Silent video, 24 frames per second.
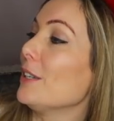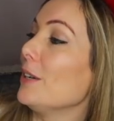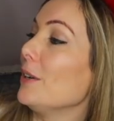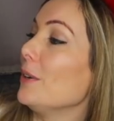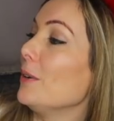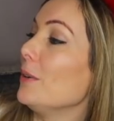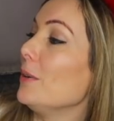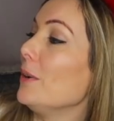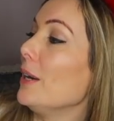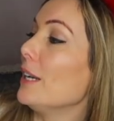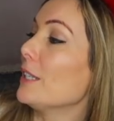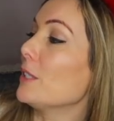
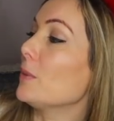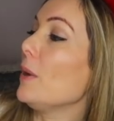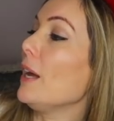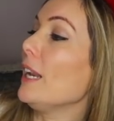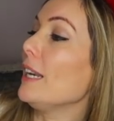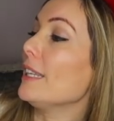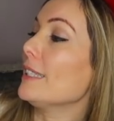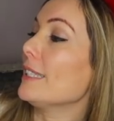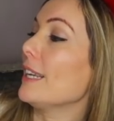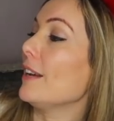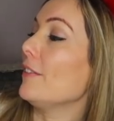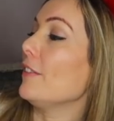so as
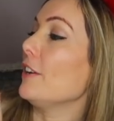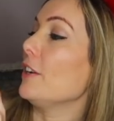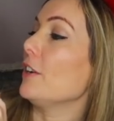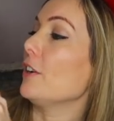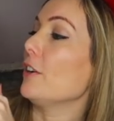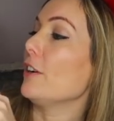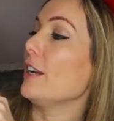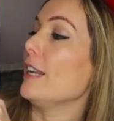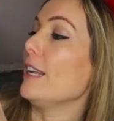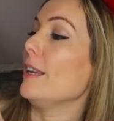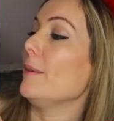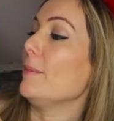well as having
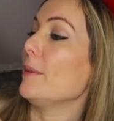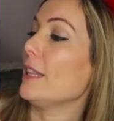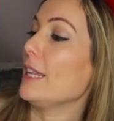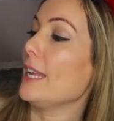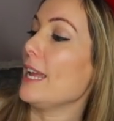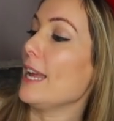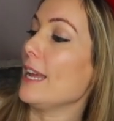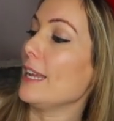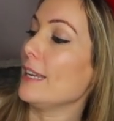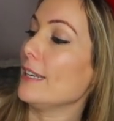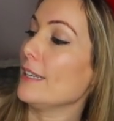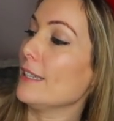her name at
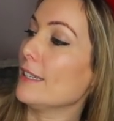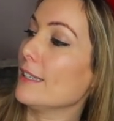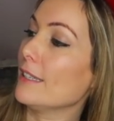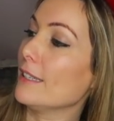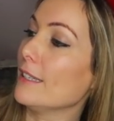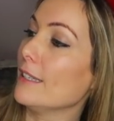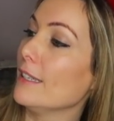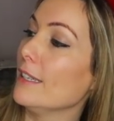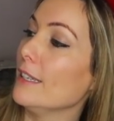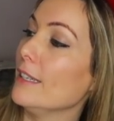the end,